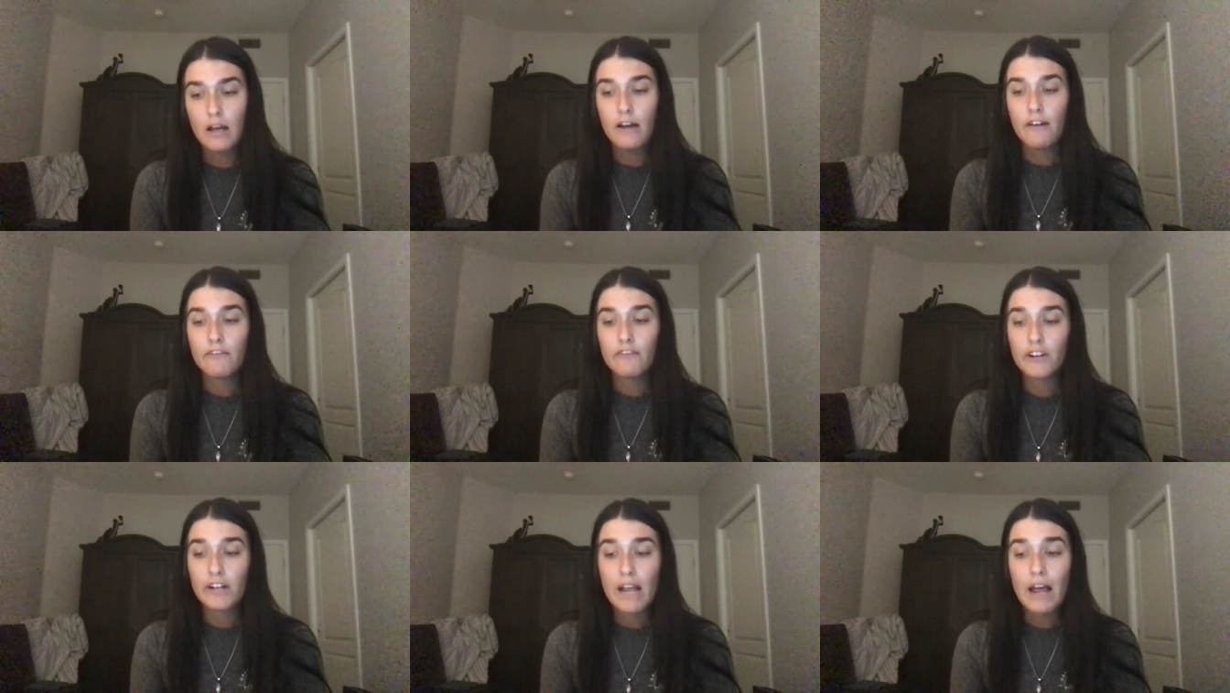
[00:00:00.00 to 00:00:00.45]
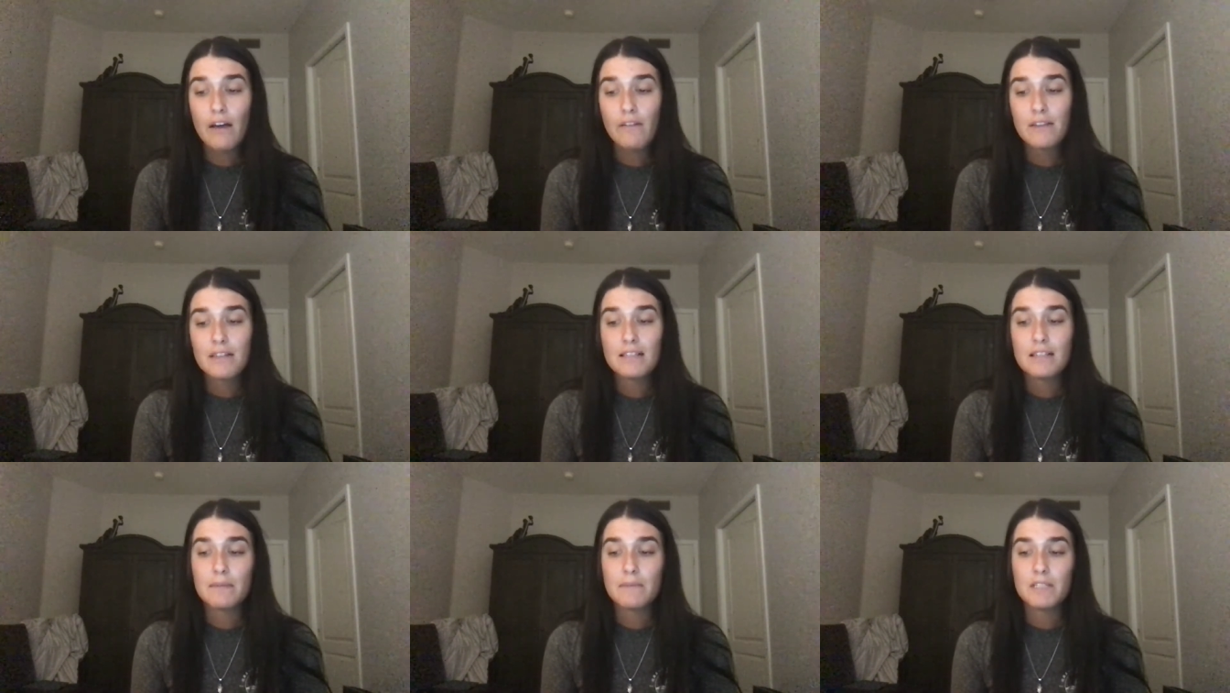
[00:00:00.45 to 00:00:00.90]
For now,
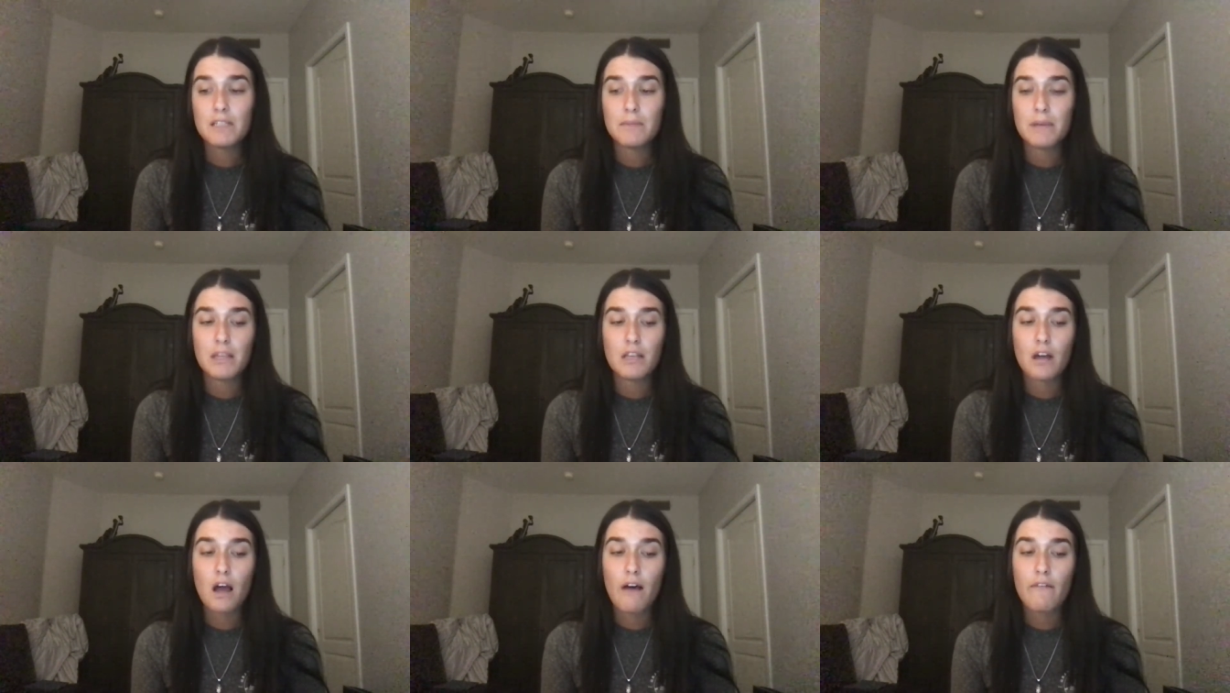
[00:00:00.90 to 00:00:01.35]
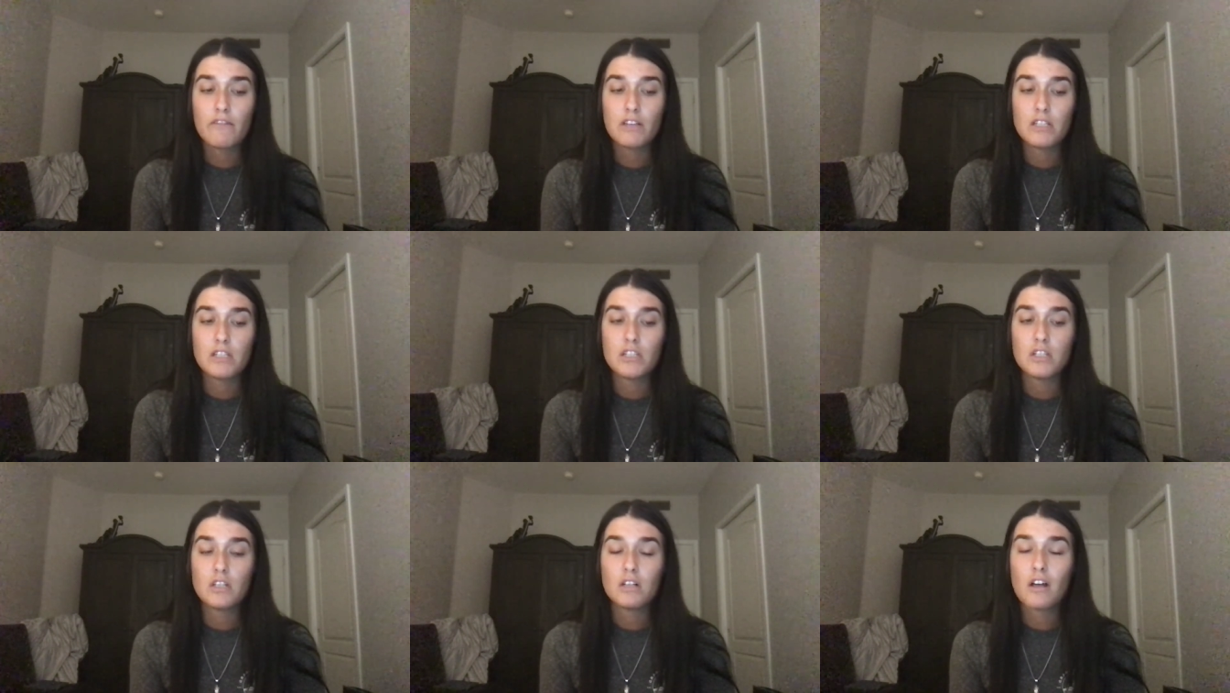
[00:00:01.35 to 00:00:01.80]
this seems to be the
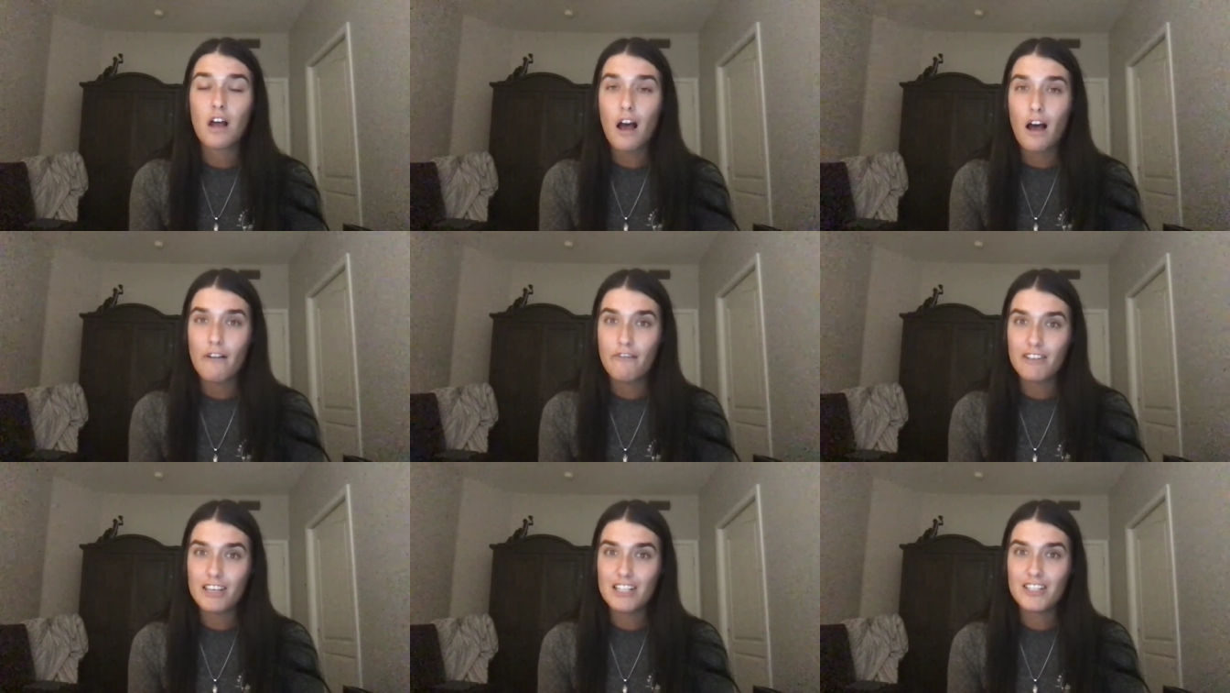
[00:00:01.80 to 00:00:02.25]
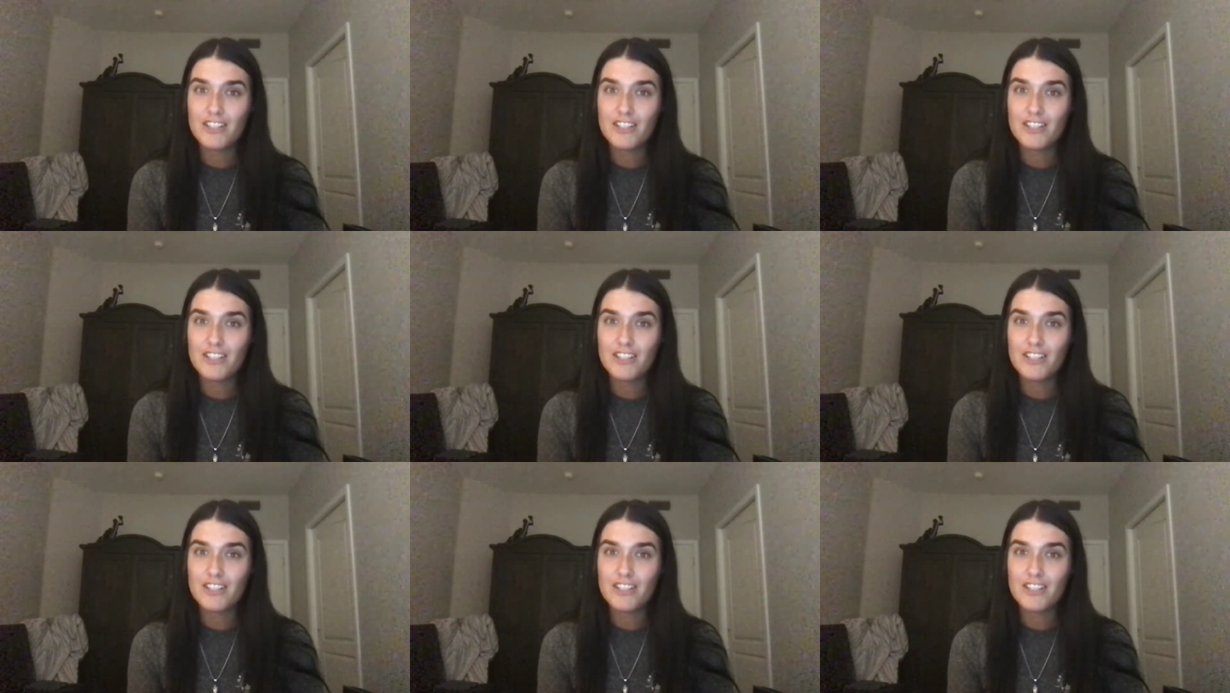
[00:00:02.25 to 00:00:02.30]
coffee